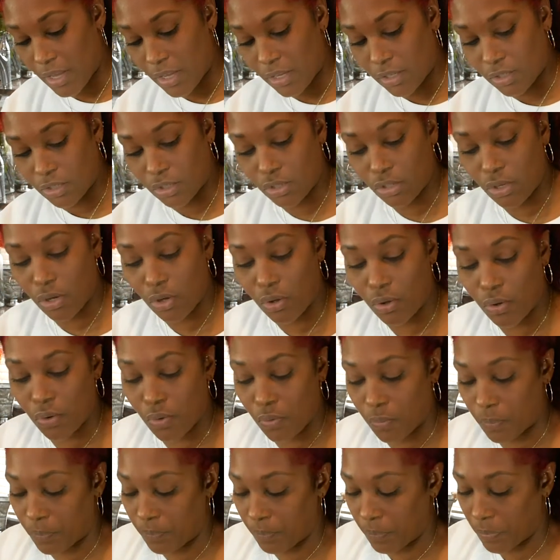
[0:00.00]

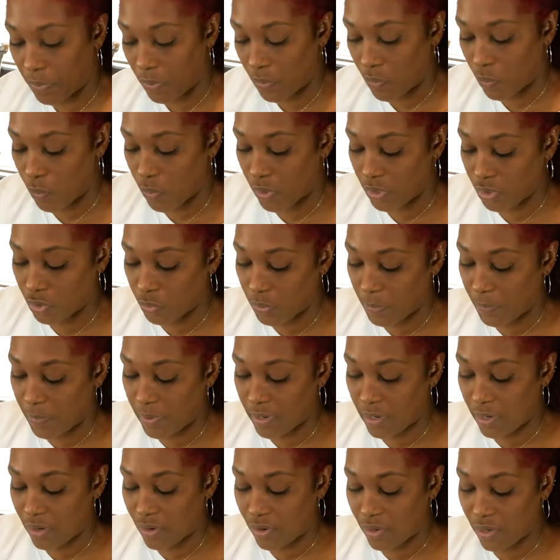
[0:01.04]
So once we put
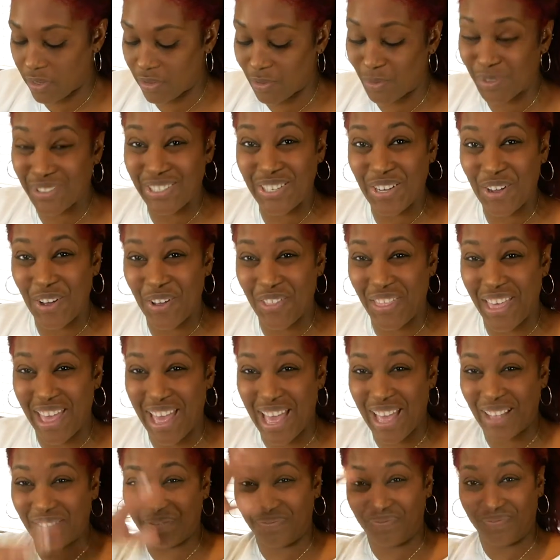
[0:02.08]
it on, you see all
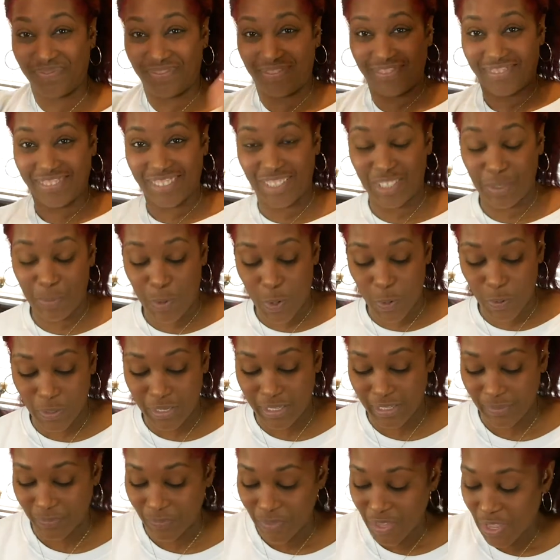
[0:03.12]
that smoke?
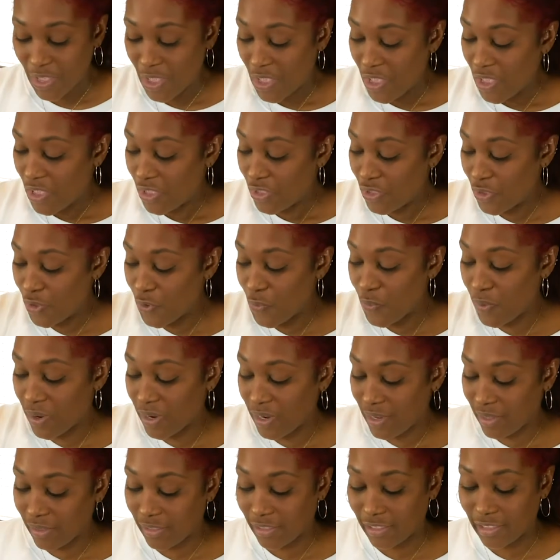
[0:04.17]
You want
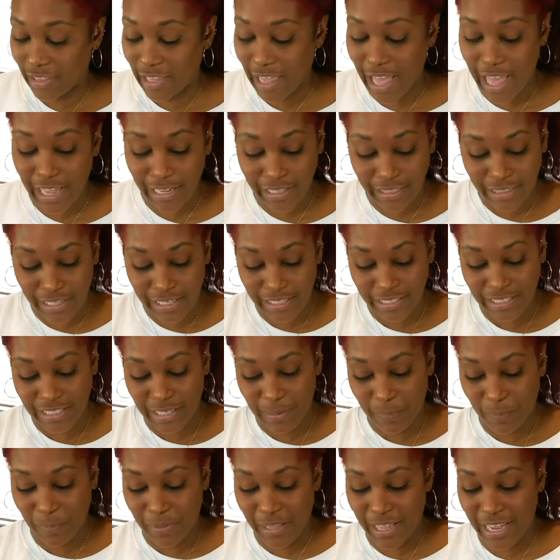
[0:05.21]
to lock this
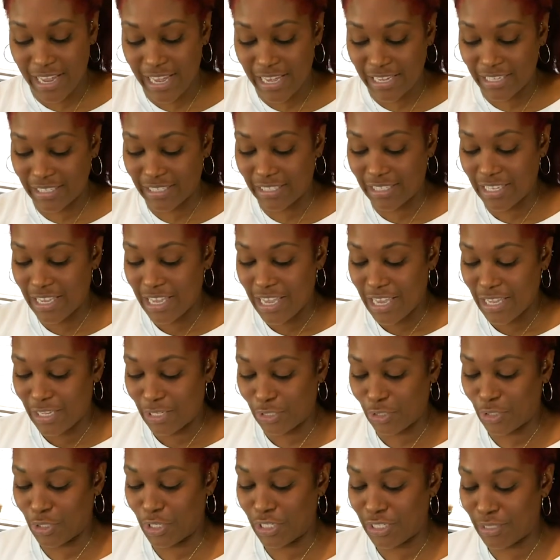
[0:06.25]
in place.
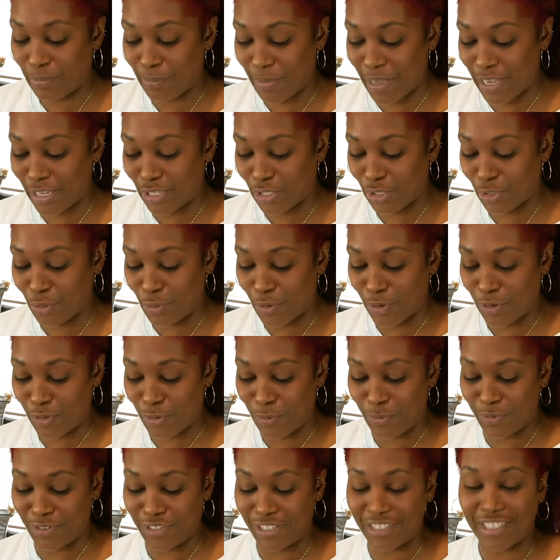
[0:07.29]
Just make sure
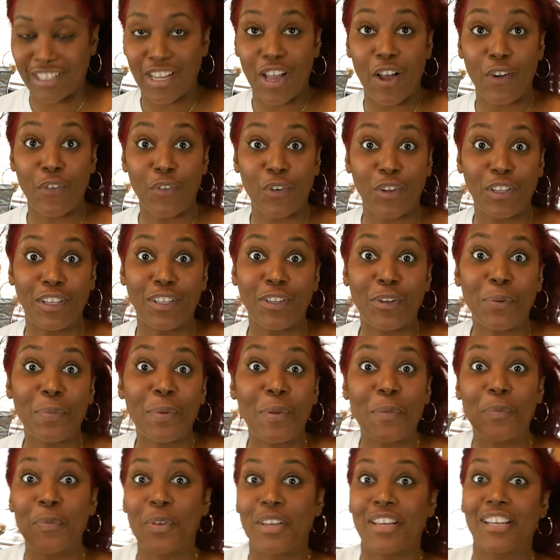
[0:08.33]
you just cover a little
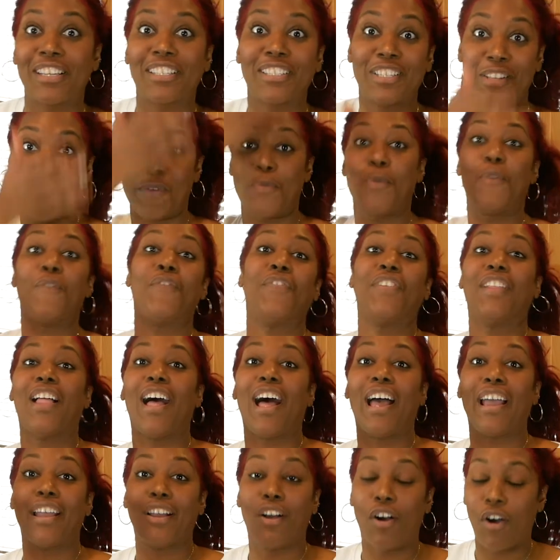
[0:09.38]
bit because it will
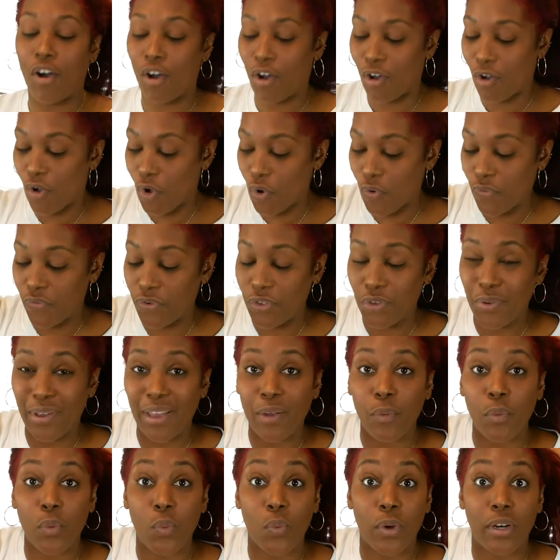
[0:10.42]
fly all over you,
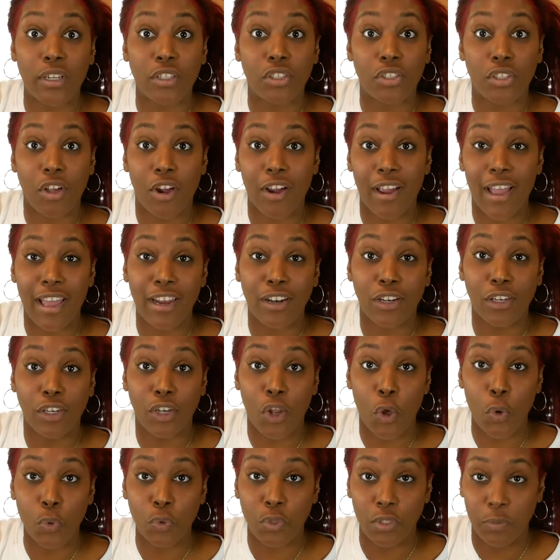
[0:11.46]
and we want to start at a
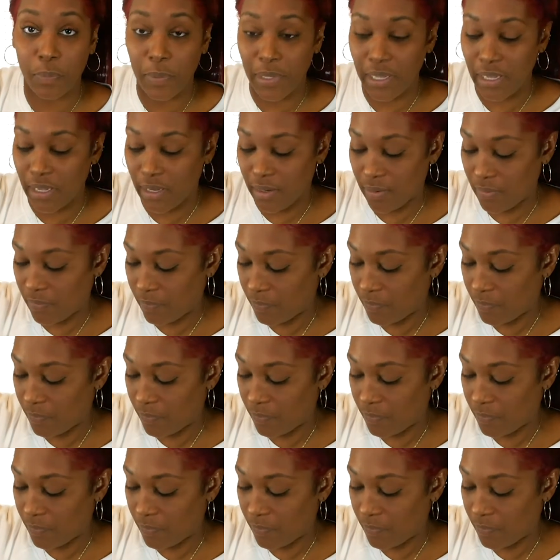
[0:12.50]
low speed.